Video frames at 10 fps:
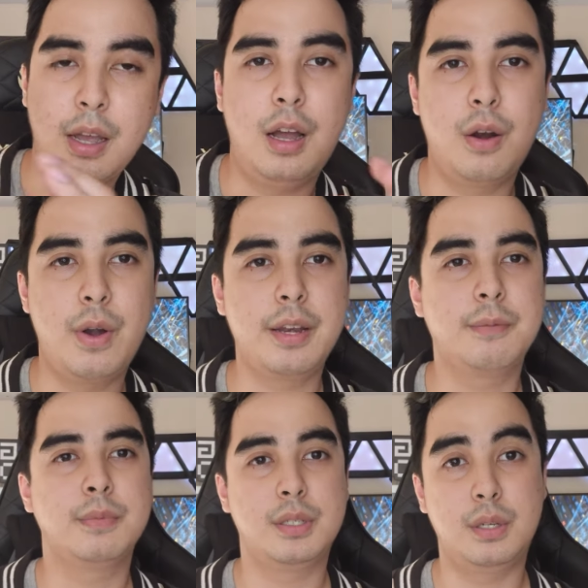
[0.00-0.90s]
All right,
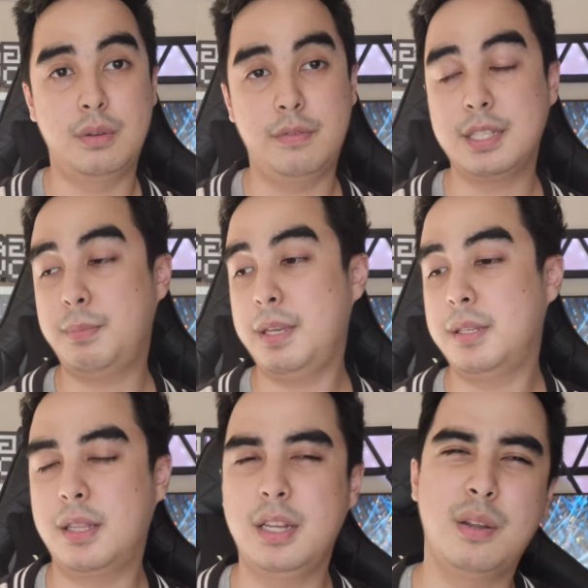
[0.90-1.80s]
so that's
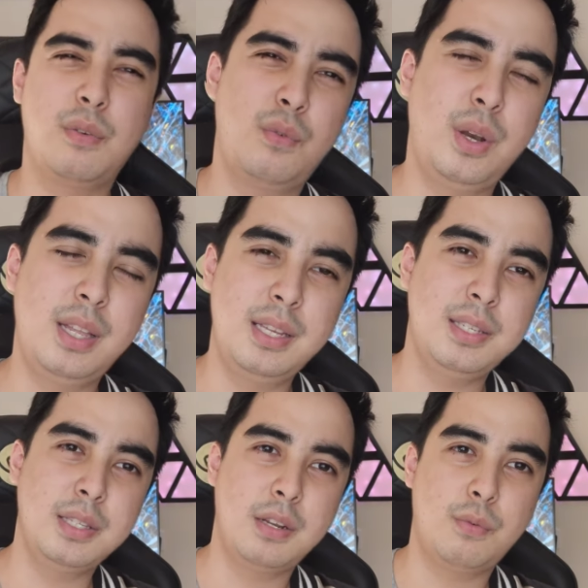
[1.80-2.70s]
basically it. Really
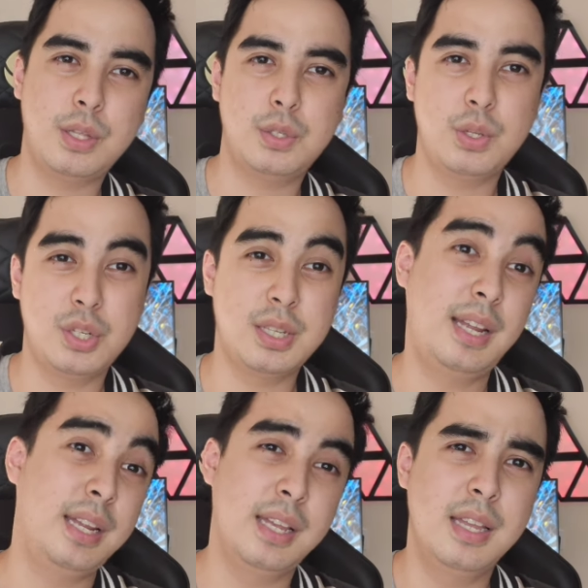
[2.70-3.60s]
sensitive red switches.
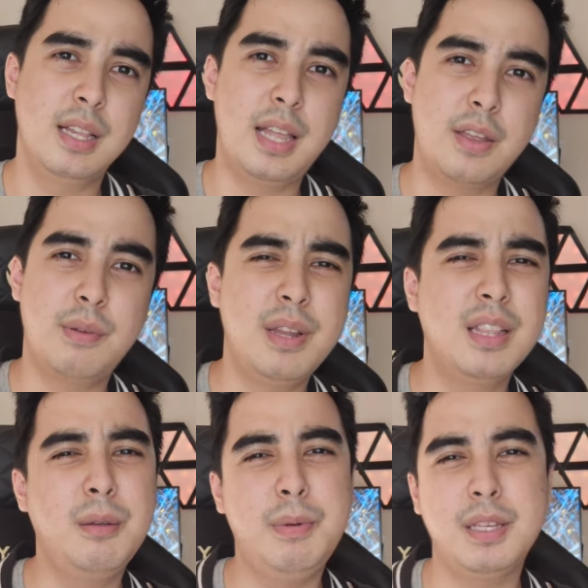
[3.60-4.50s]
I like them.
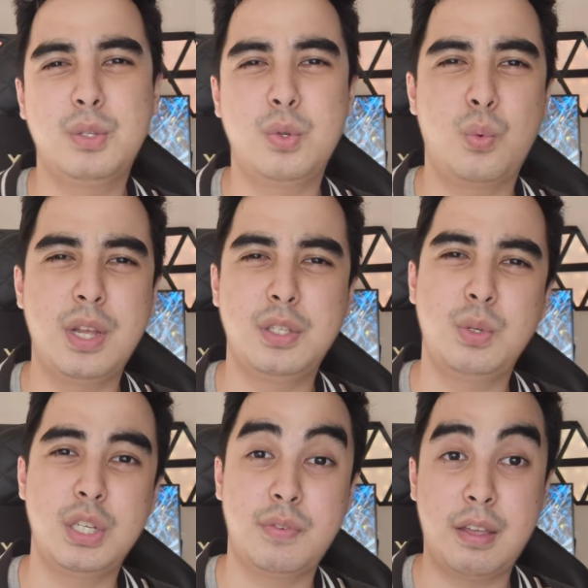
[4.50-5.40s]
Not the best red
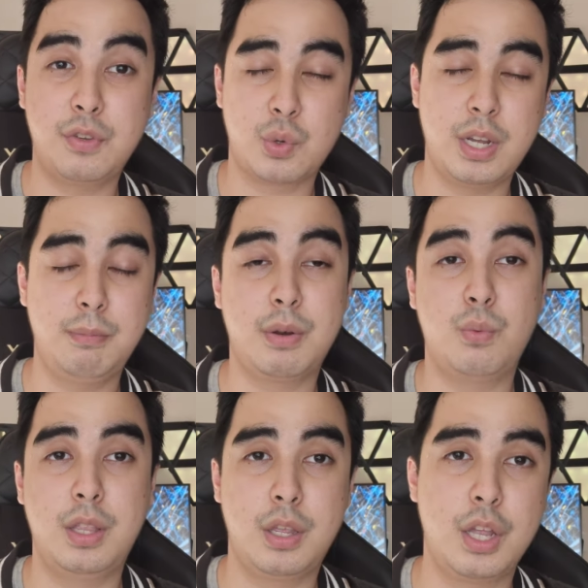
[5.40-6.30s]
switches that I've tried, but
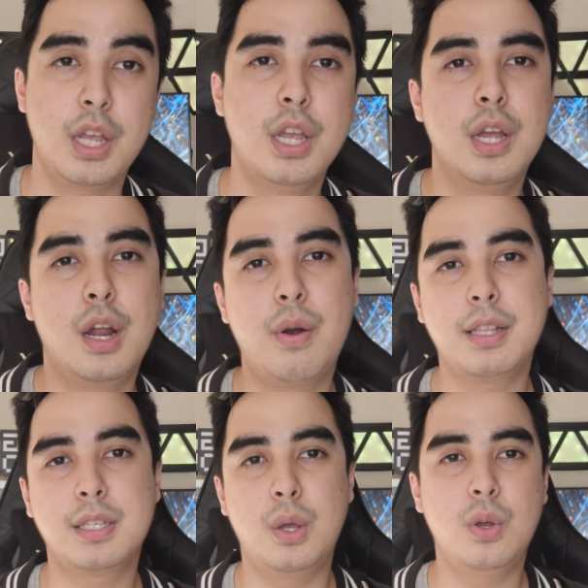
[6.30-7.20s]
really good. All
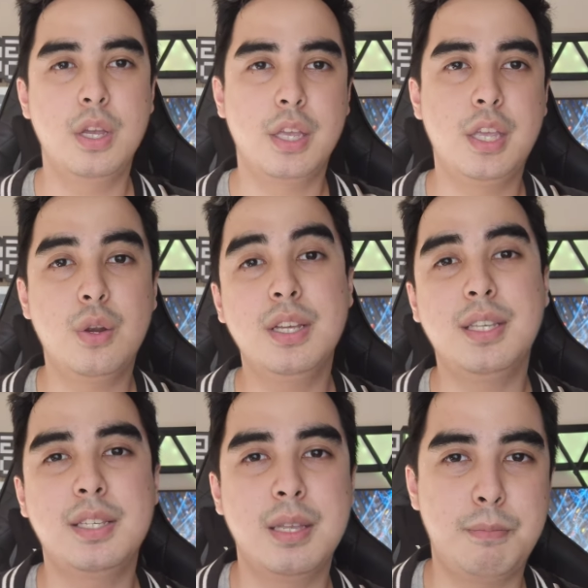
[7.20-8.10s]
right, so here
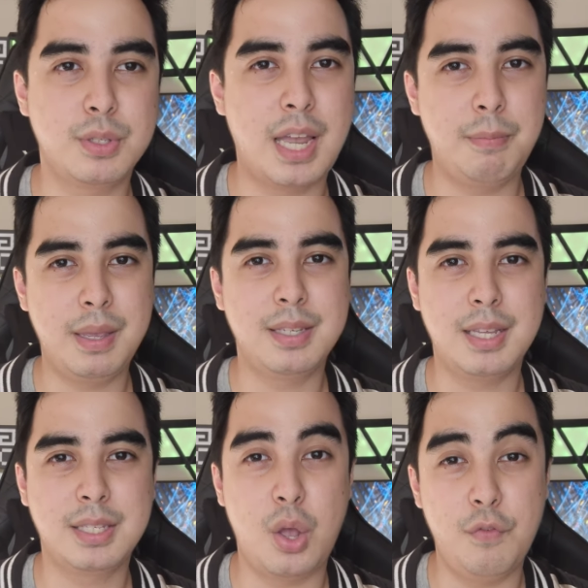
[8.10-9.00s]
is a simple typing
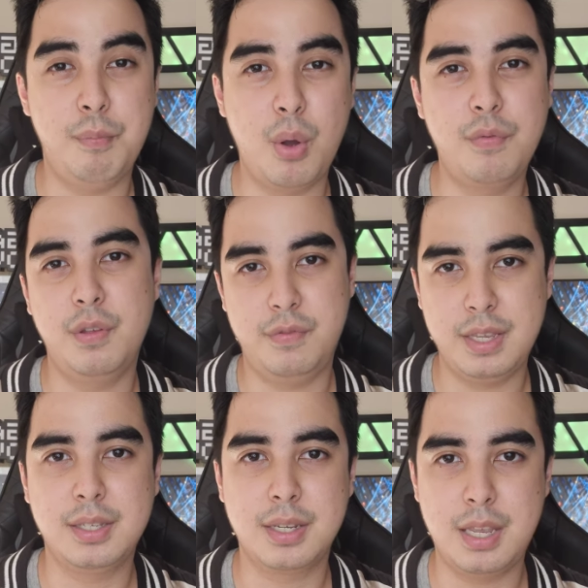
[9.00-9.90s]
test of both of
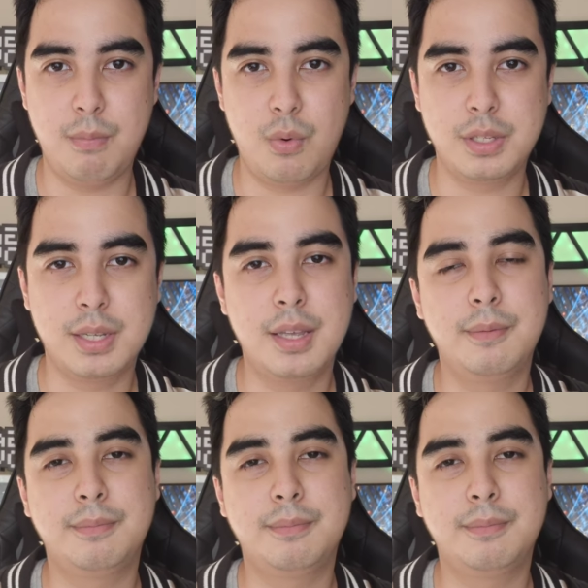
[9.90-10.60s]
these keyboards.